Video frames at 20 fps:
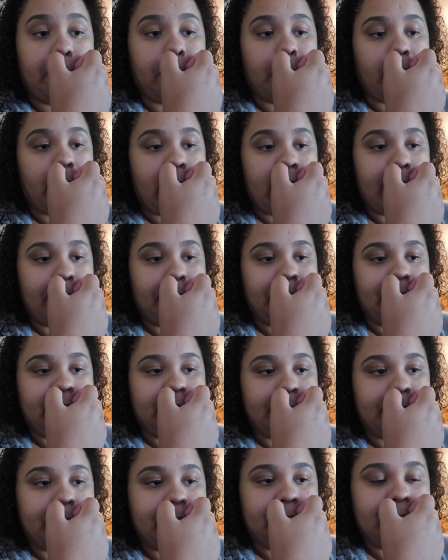
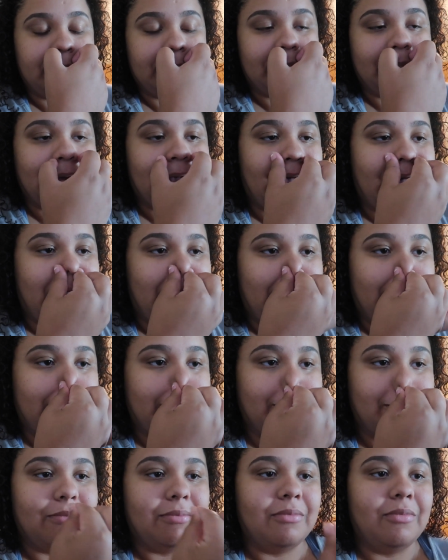problem
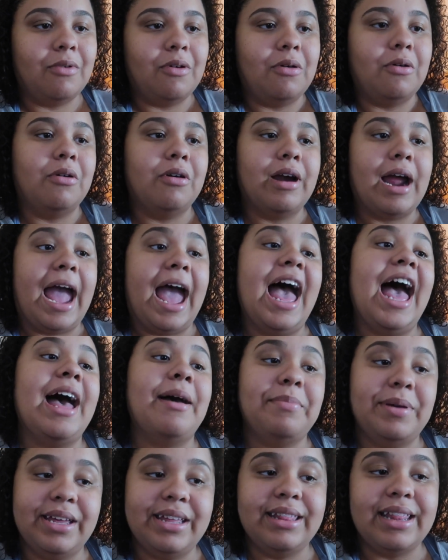or
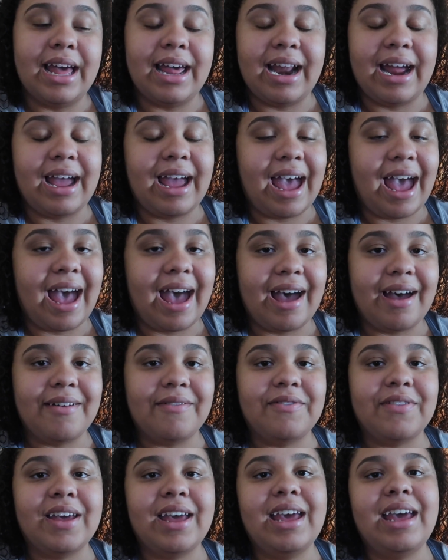habit that I
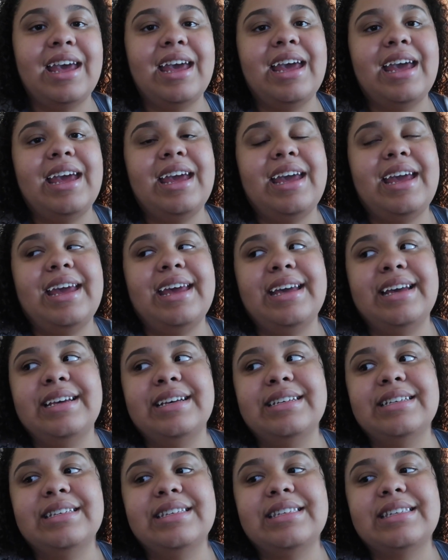have
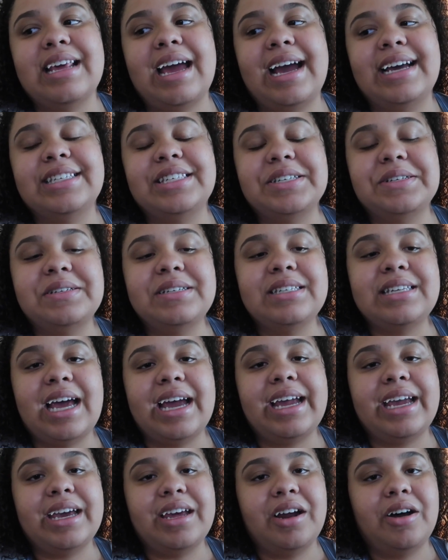is as soon as
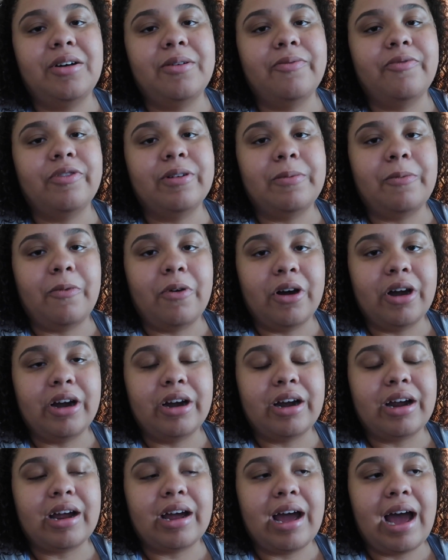I get home from
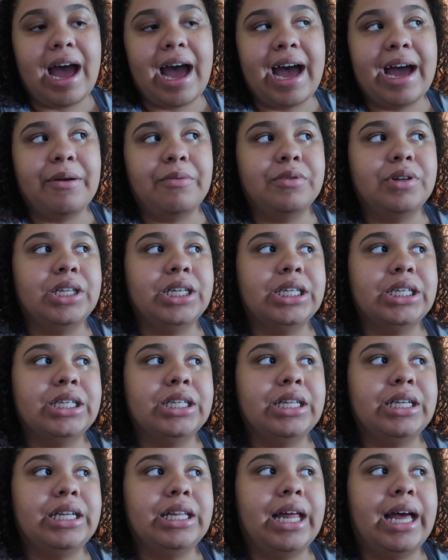work, I will
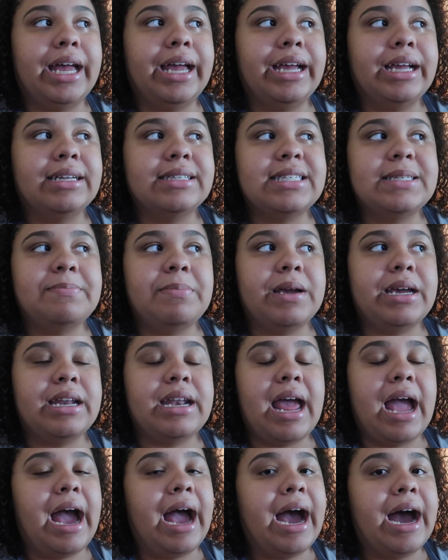literally like
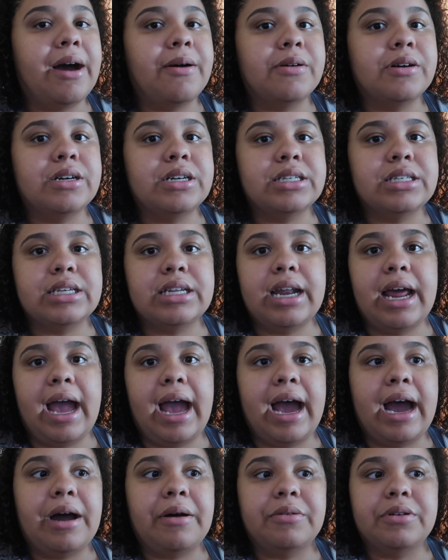spend hours and
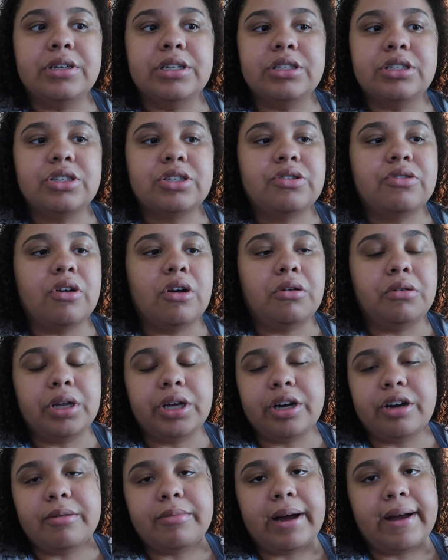hours
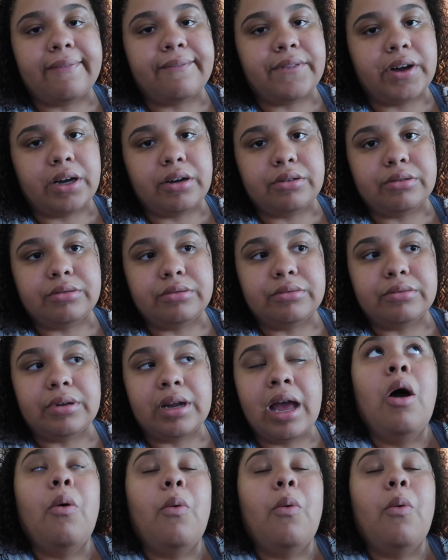scrolling on my phone,